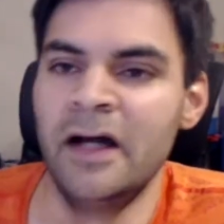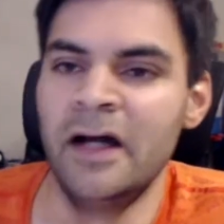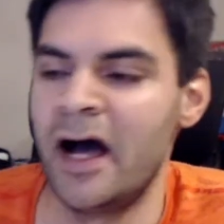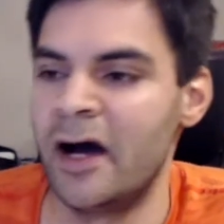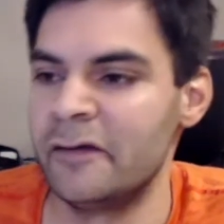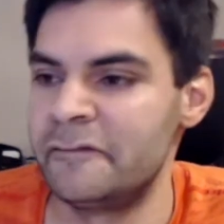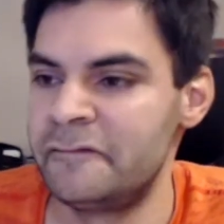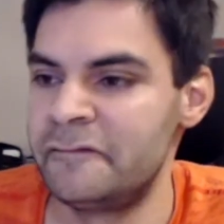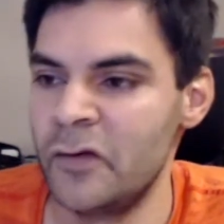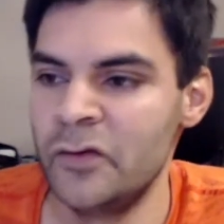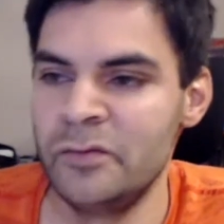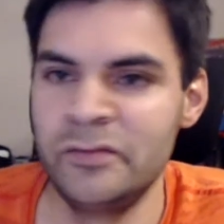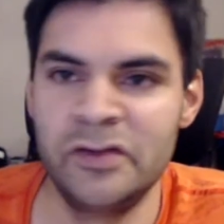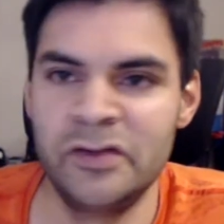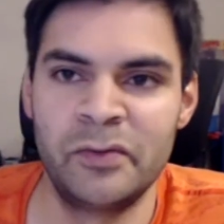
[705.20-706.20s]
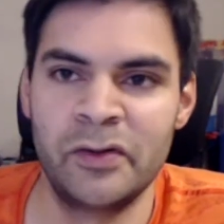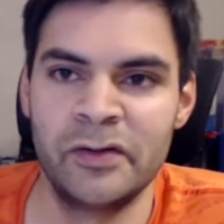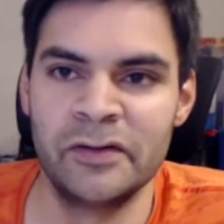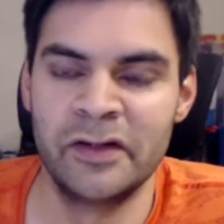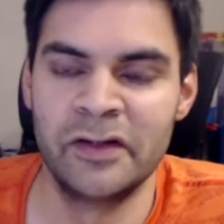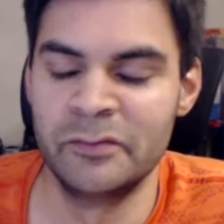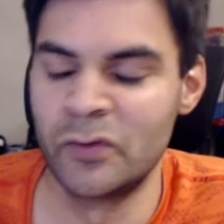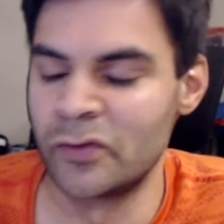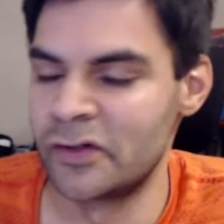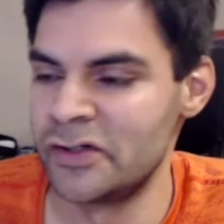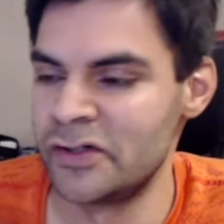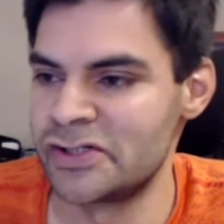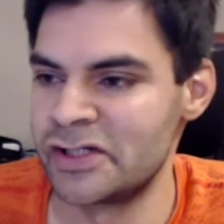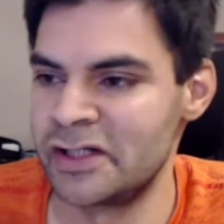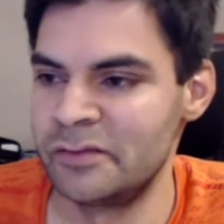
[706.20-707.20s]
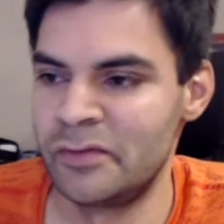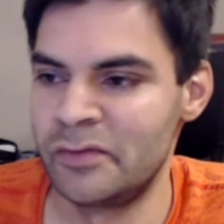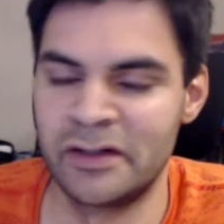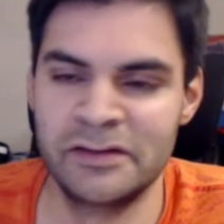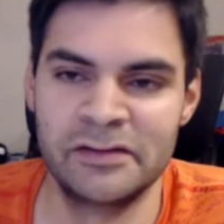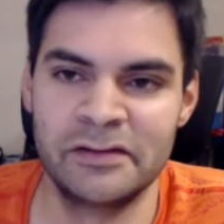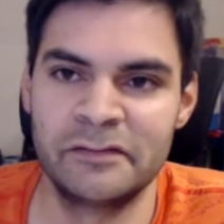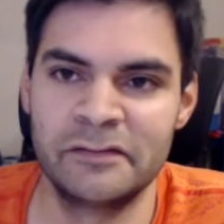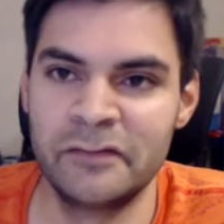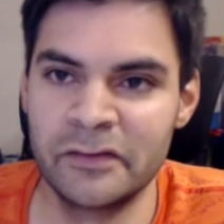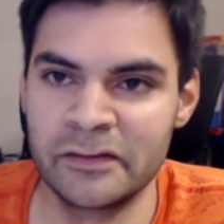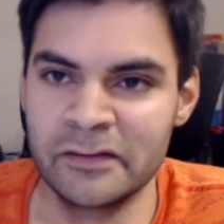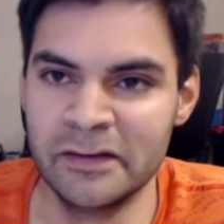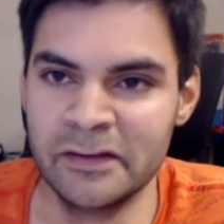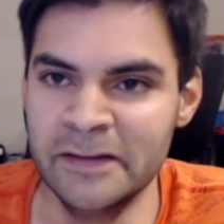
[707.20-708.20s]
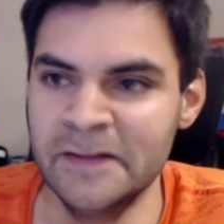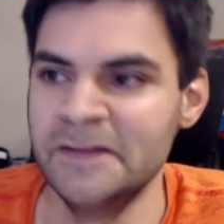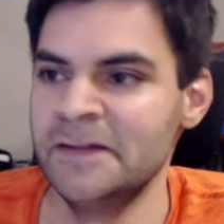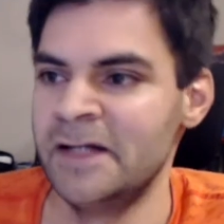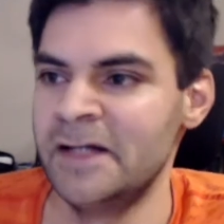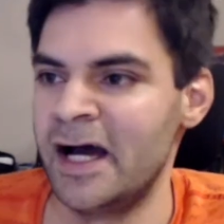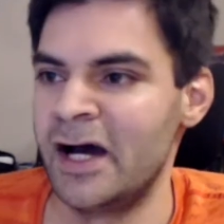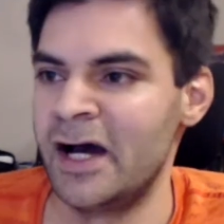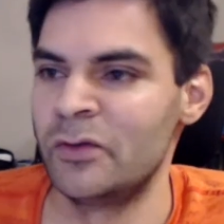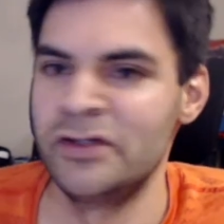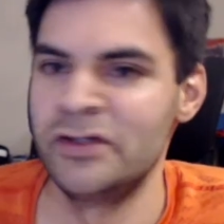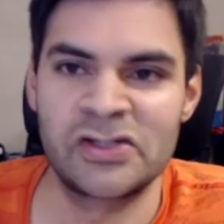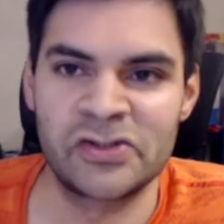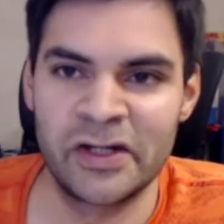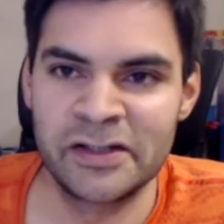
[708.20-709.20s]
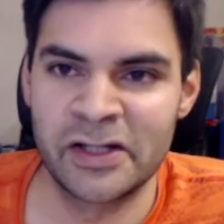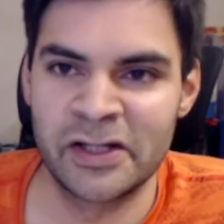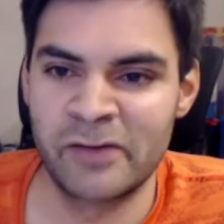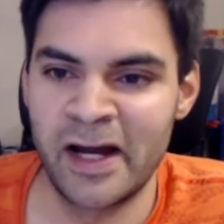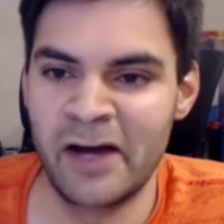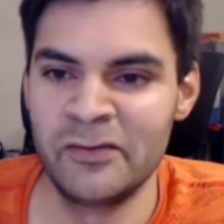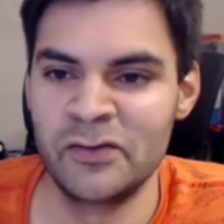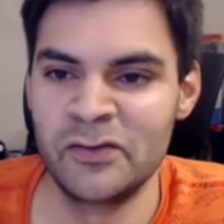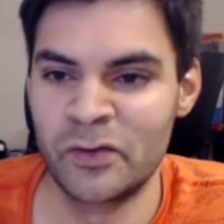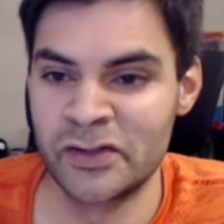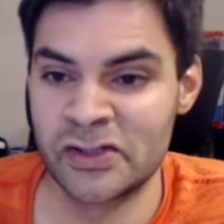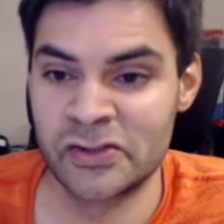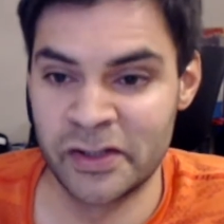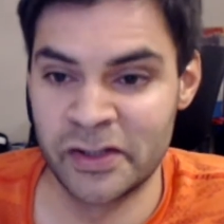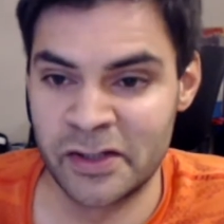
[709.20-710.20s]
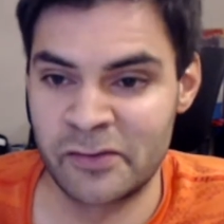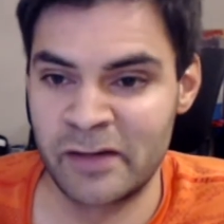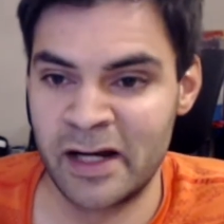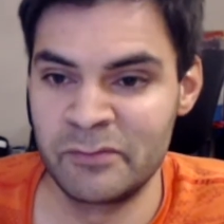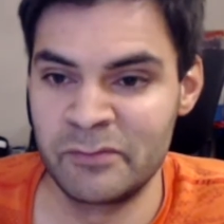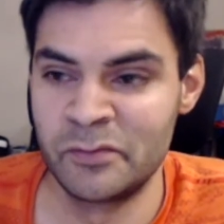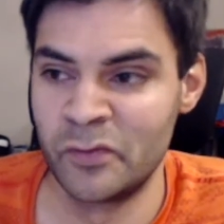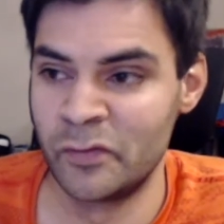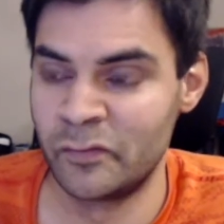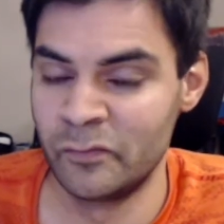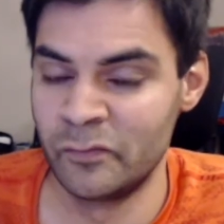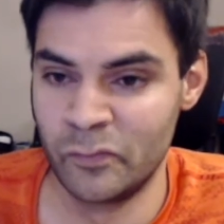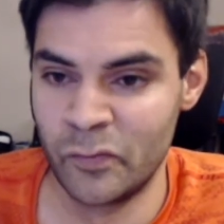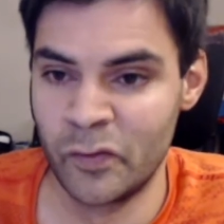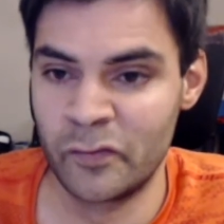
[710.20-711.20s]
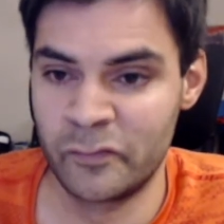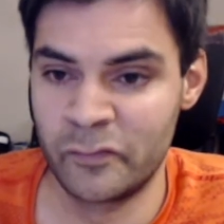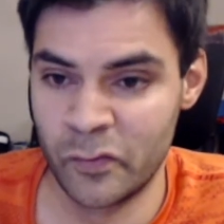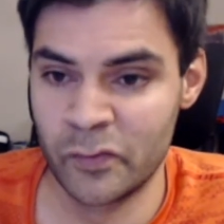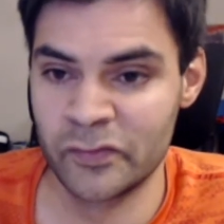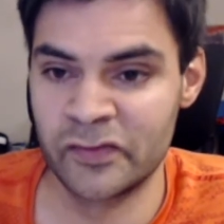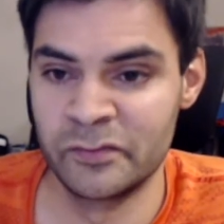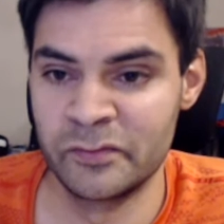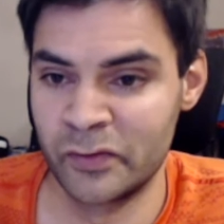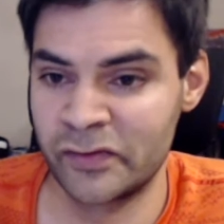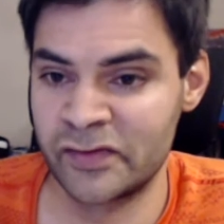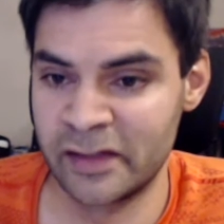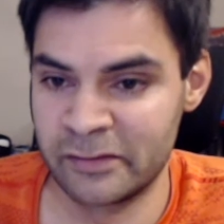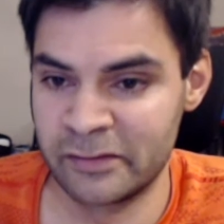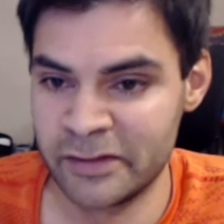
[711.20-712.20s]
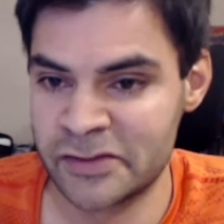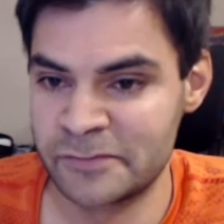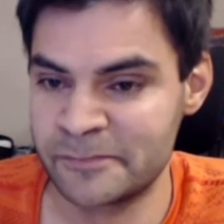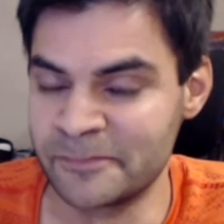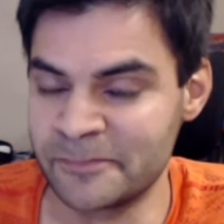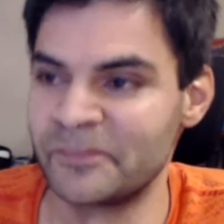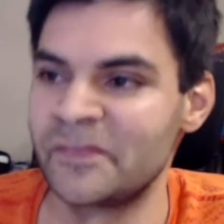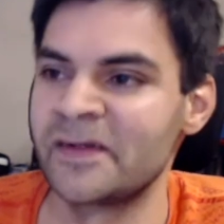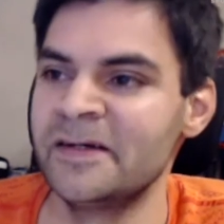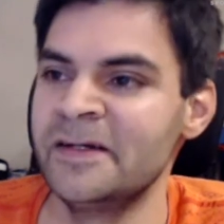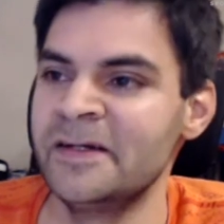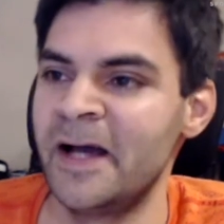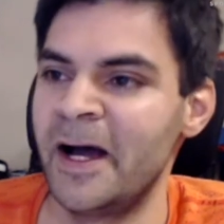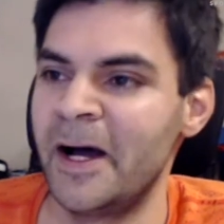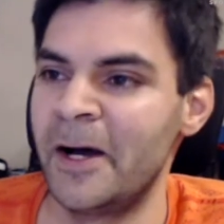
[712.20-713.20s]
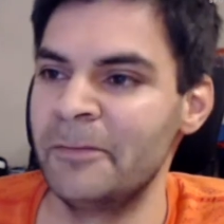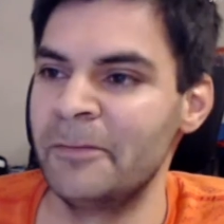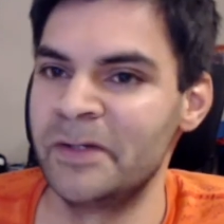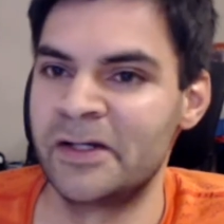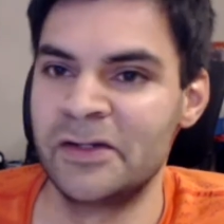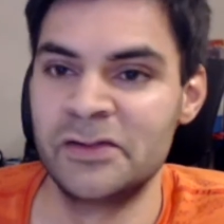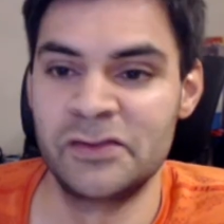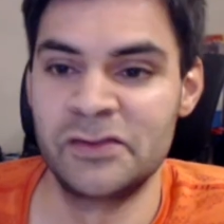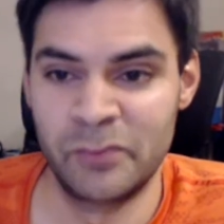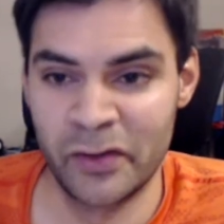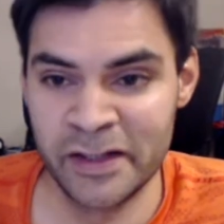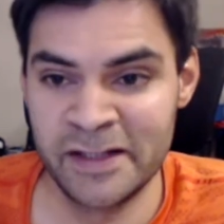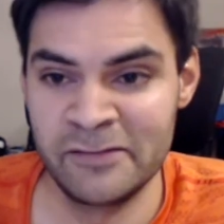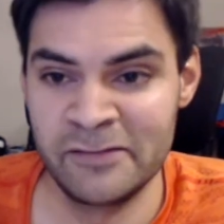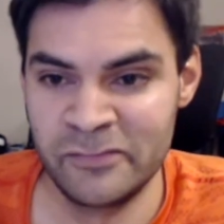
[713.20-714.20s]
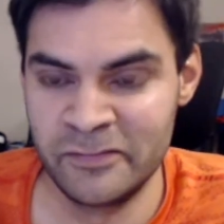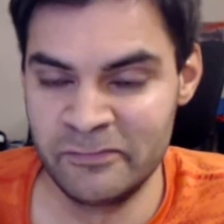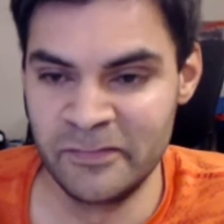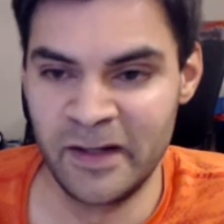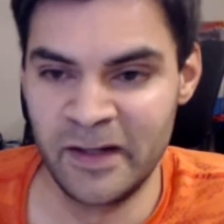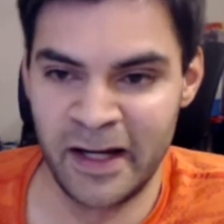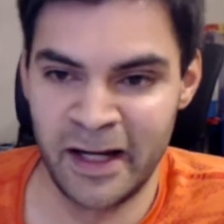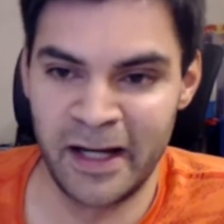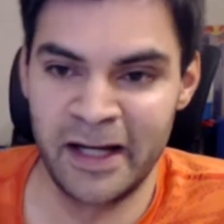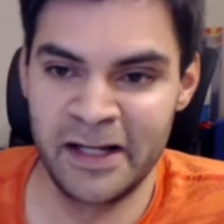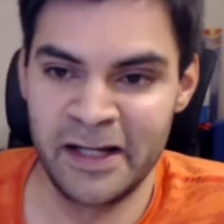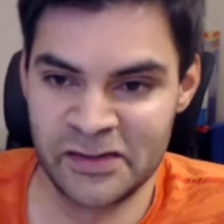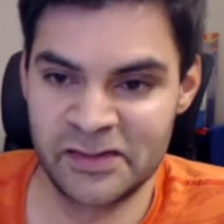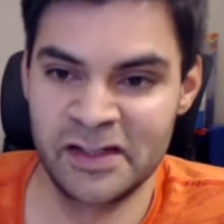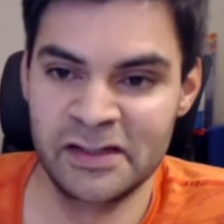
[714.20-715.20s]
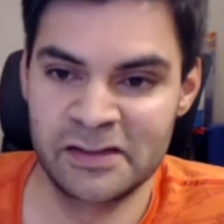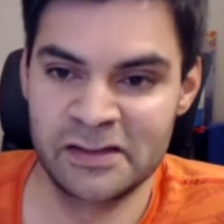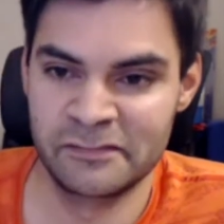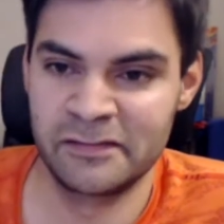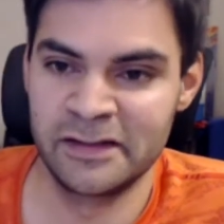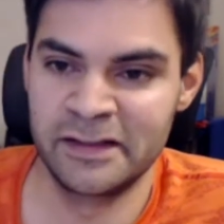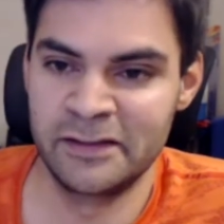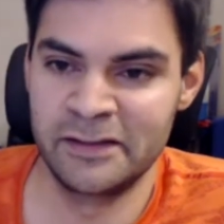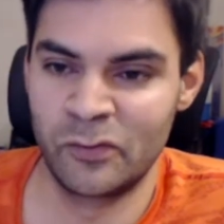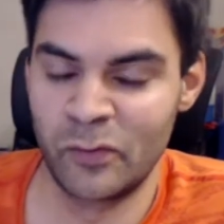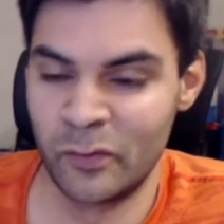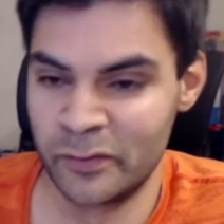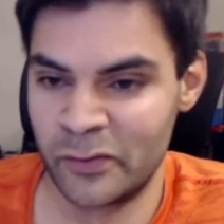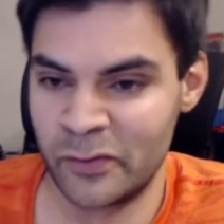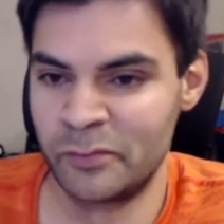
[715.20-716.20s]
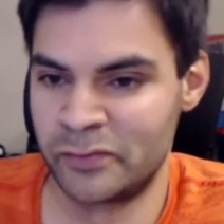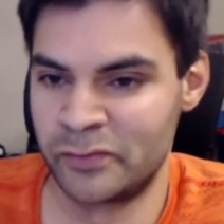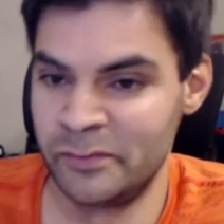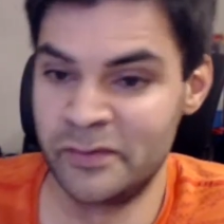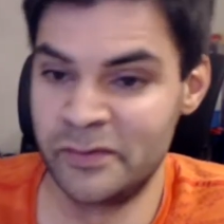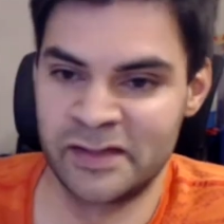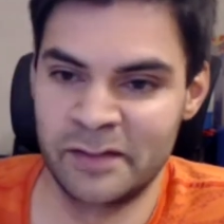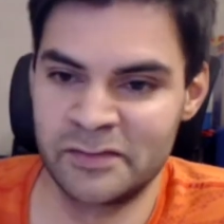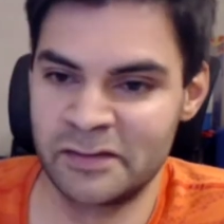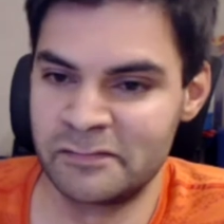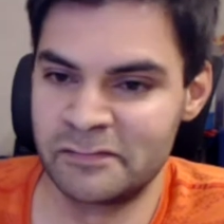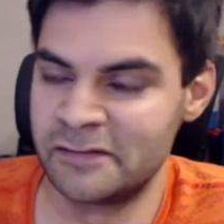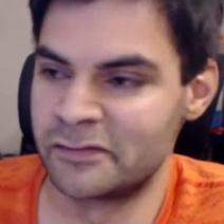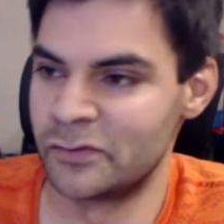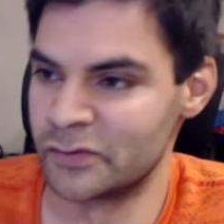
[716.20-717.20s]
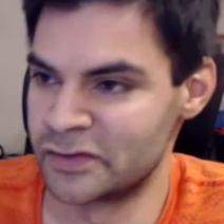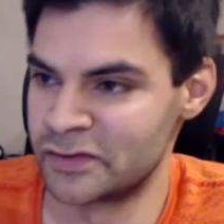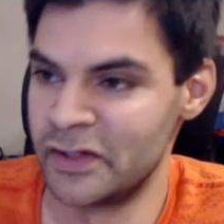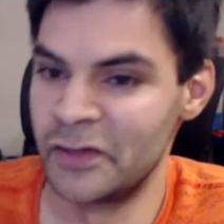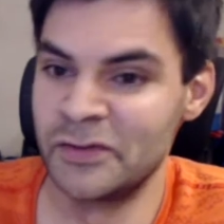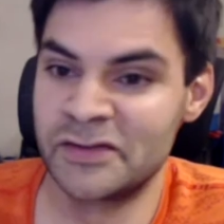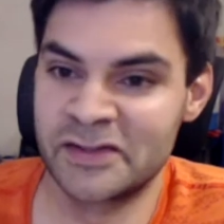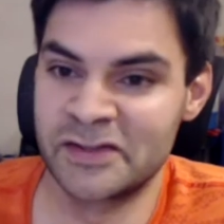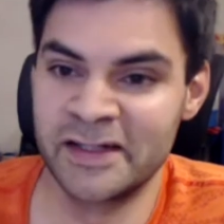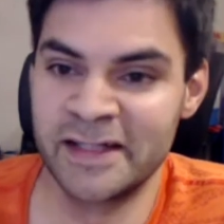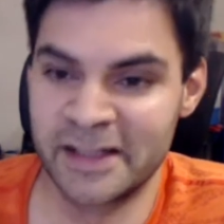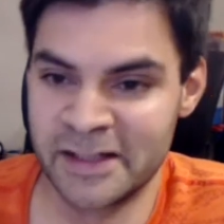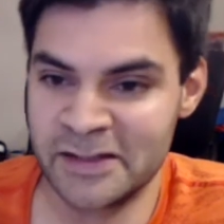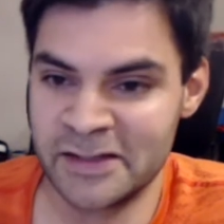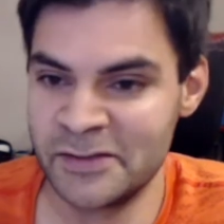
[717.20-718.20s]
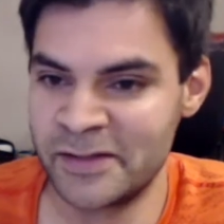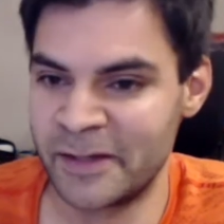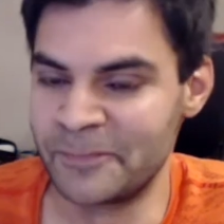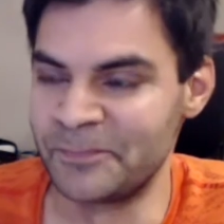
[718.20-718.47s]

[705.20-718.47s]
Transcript: foam you put and the more cushioning you put under the foot, when you strike the ground, you want to strike the ground with more force and more acceleration, because your body instinctively, or what we call proprioceptively, of course, knows that it can do that.